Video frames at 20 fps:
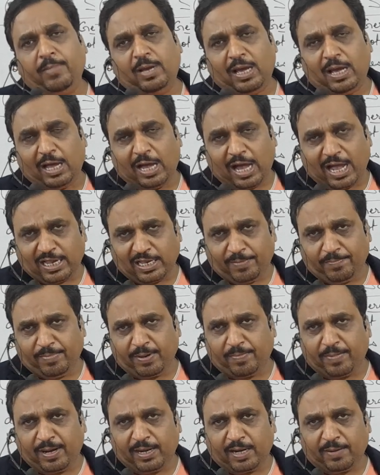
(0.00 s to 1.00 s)

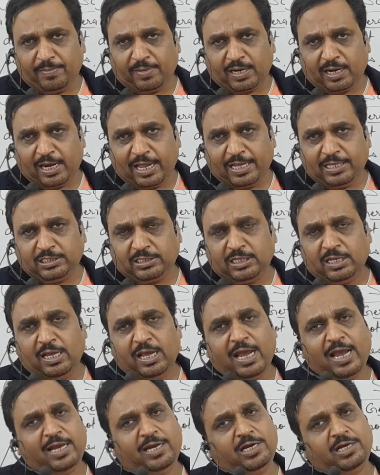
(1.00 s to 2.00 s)
iambic pentameter lines,
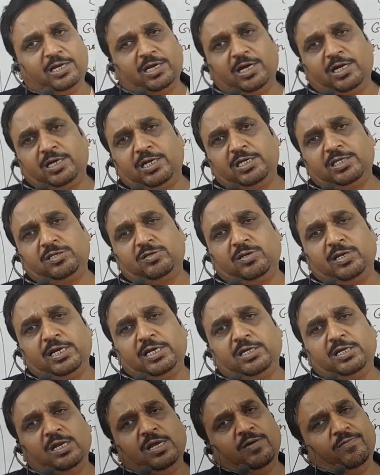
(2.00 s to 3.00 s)
and in curtal
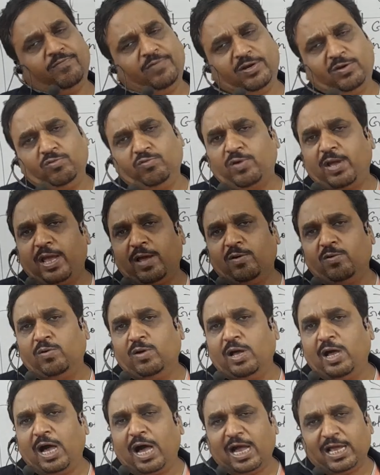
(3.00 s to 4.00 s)
sonnet we do have
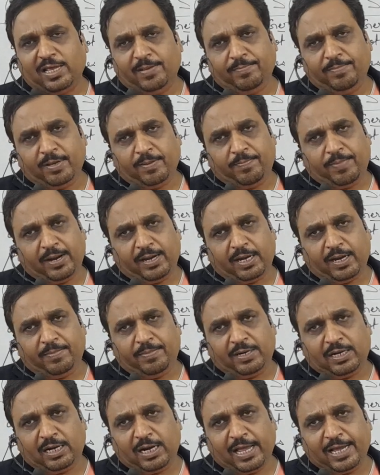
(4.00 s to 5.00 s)
iambic
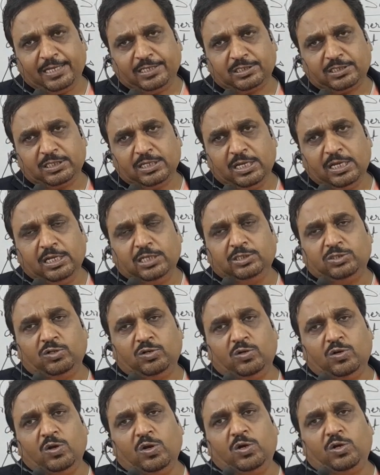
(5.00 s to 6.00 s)
pentameter lines.
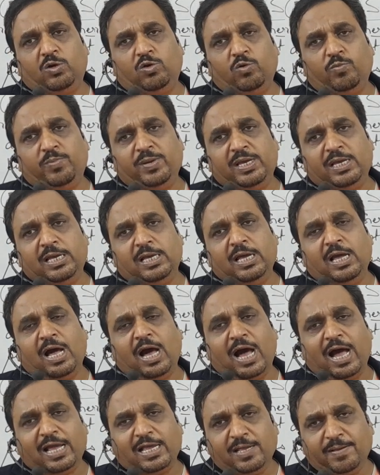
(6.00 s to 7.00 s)
So to be
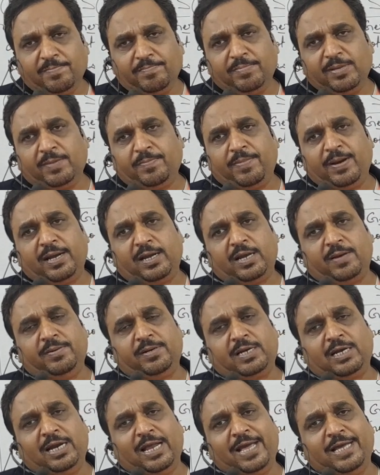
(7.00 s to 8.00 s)
iambic
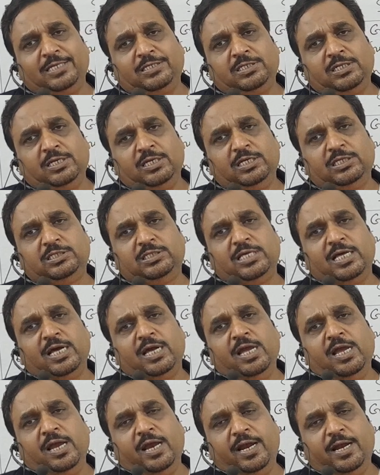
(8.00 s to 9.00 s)
pentameter lines is
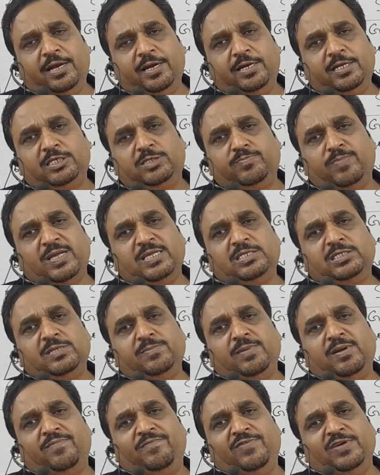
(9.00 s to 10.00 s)
the
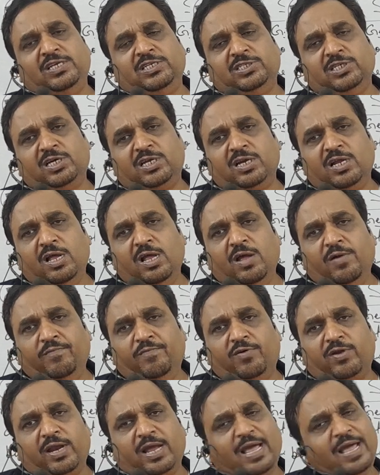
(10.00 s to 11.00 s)
indispensable feature
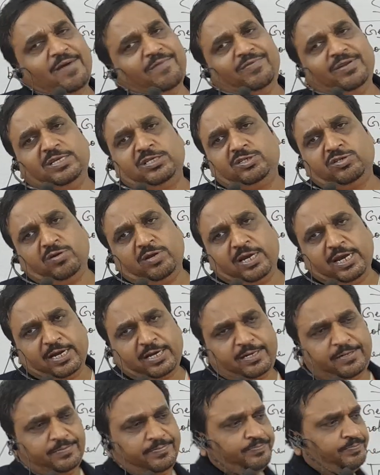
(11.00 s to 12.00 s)
for every
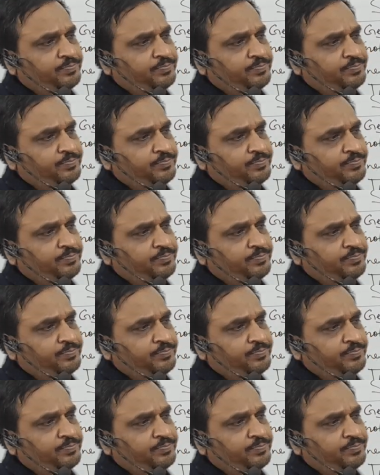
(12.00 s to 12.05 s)
sonnet.